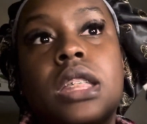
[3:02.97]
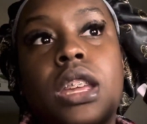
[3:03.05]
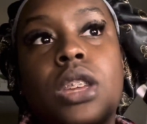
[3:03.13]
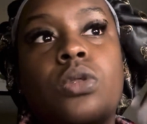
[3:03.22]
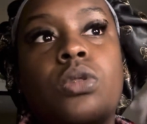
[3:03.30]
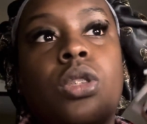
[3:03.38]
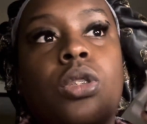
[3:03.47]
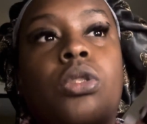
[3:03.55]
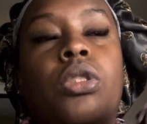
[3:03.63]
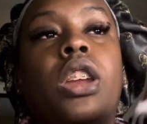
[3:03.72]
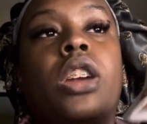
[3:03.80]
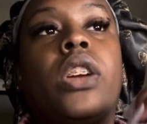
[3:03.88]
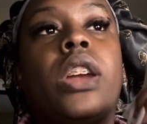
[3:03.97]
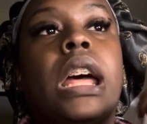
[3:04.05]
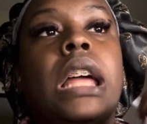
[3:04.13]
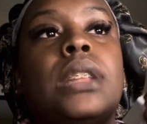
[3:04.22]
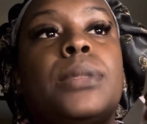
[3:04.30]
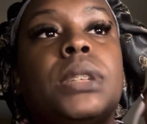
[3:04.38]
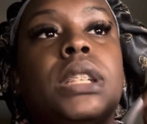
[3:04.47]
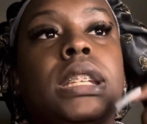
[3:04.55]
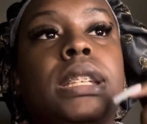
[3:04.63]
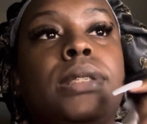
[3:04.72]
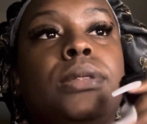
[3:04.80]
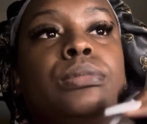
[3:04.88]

that you know that are not limited.